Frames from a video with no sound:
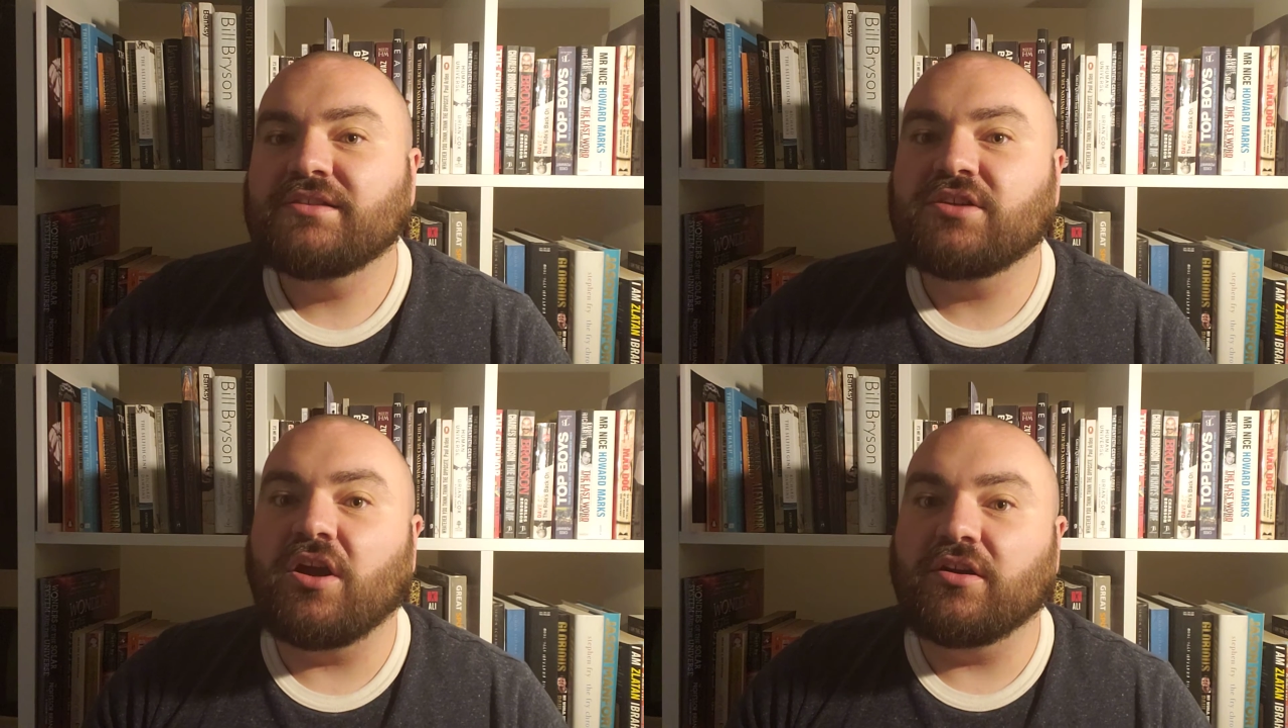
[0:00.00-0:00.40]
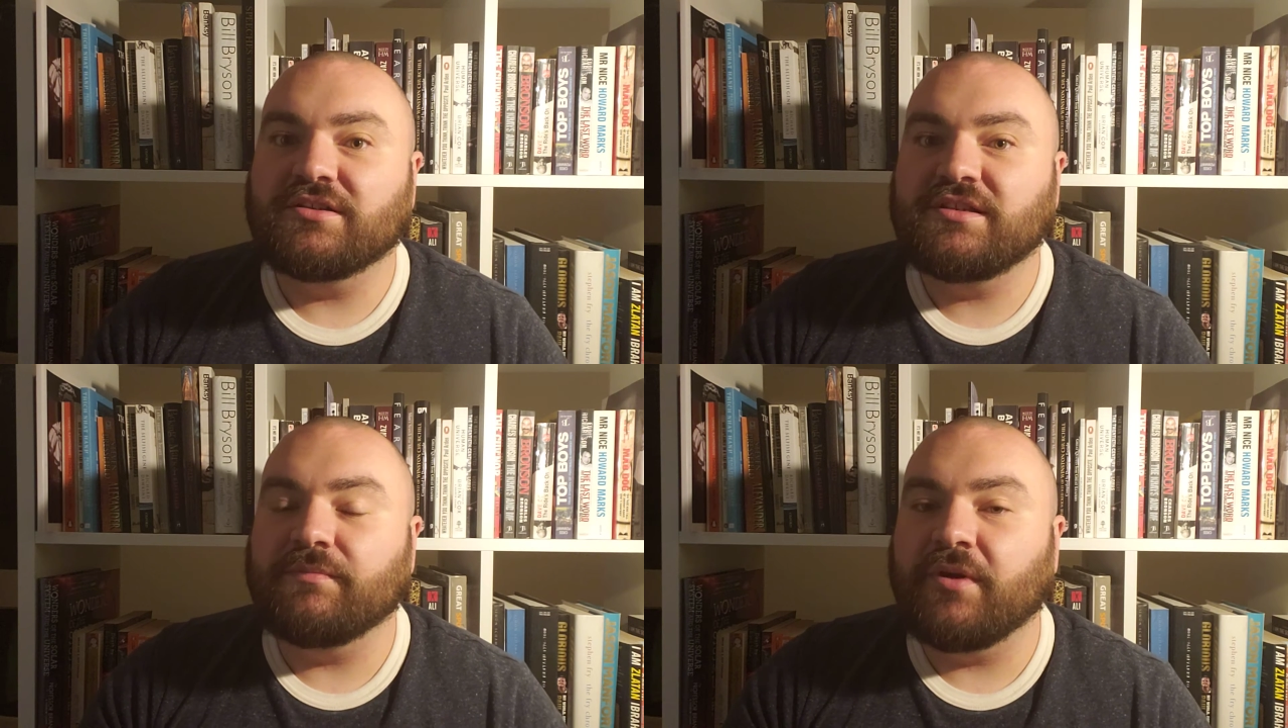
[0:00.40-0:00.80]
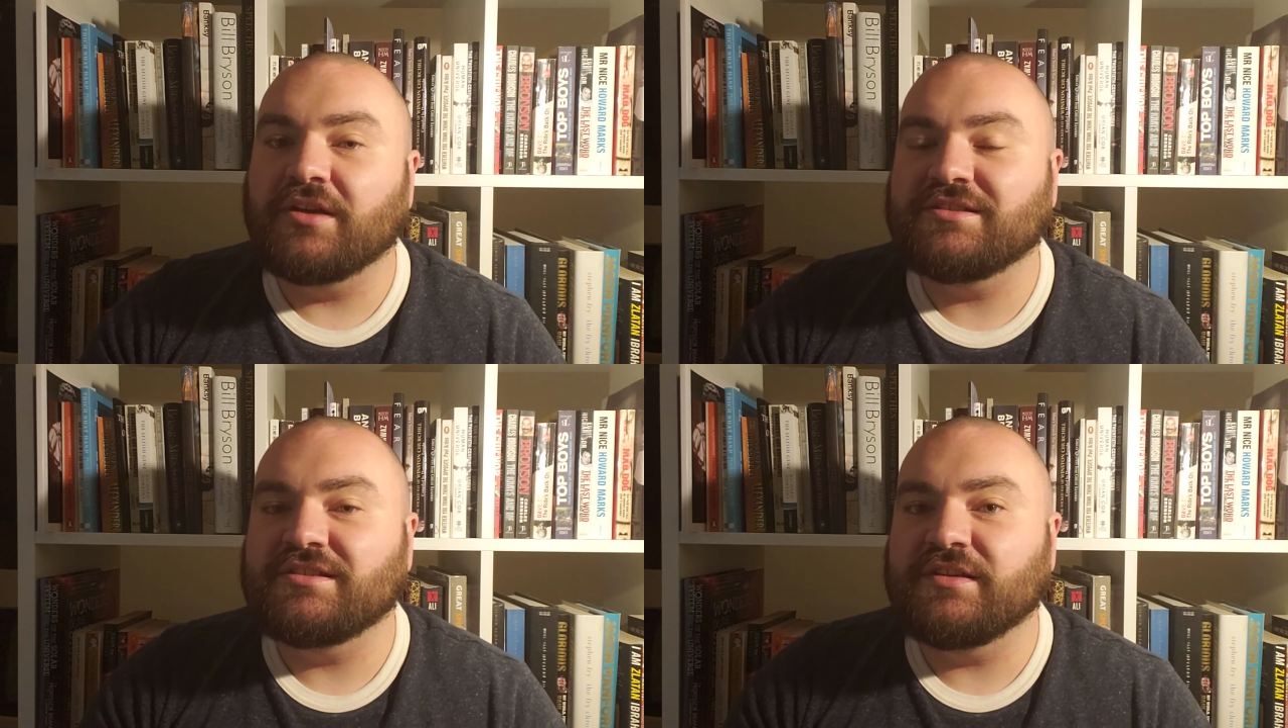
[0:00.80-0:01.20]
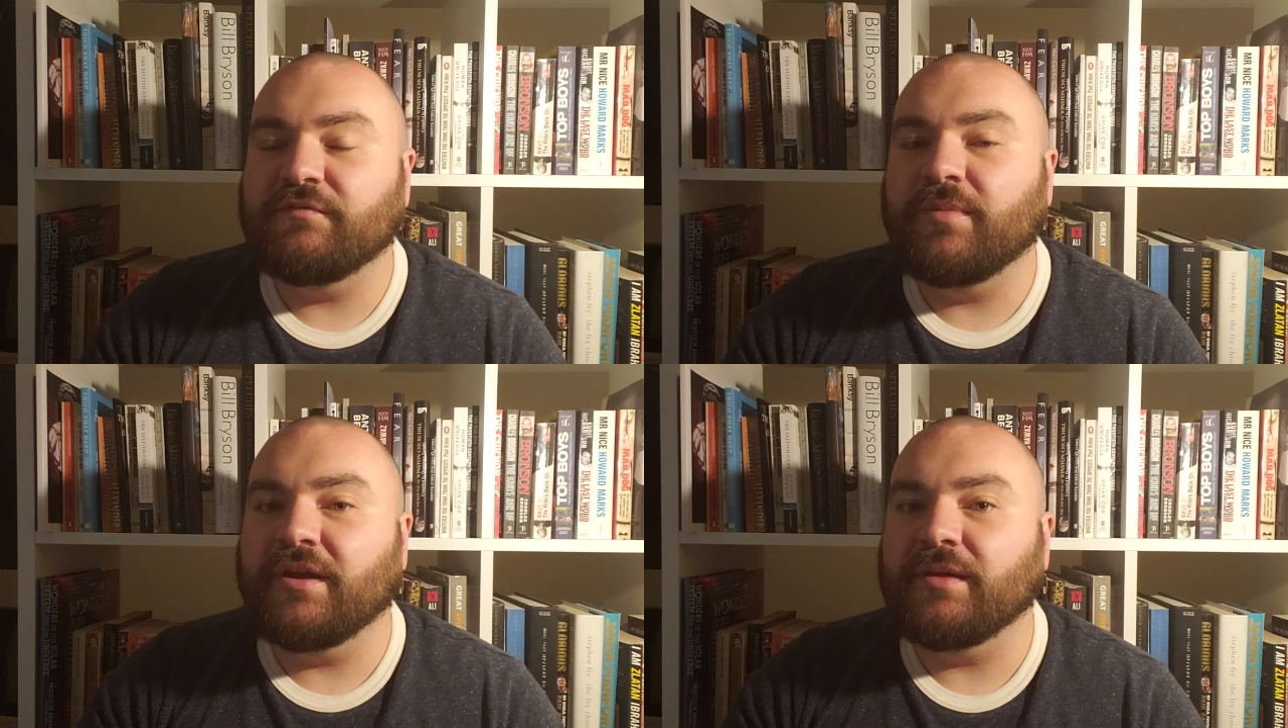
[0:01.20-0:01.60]
toxic
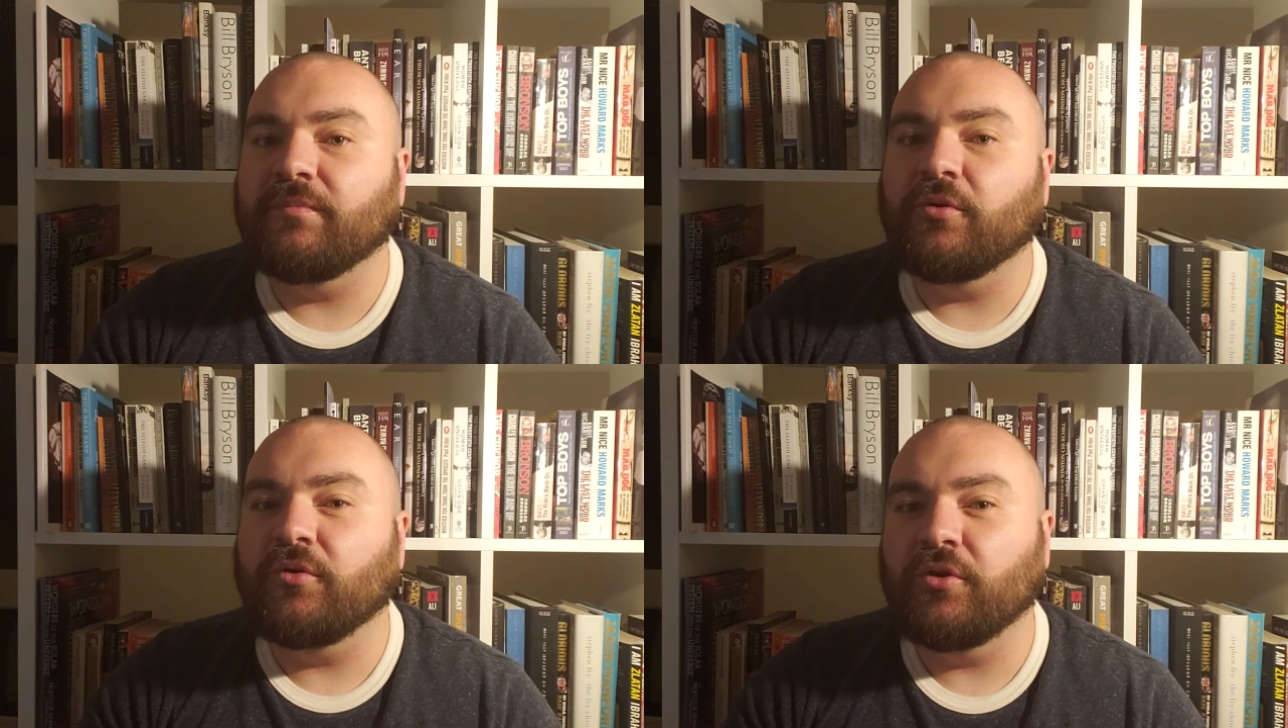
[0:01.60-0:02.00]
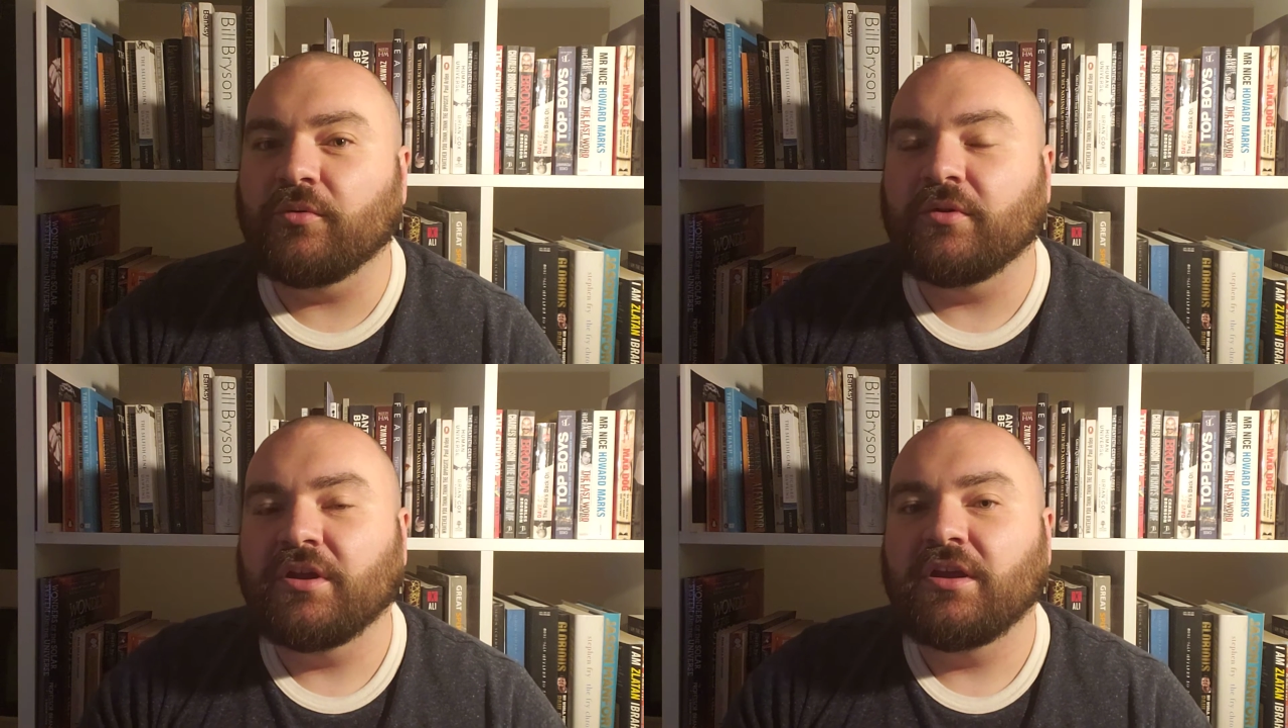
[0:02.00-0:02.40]
positive people who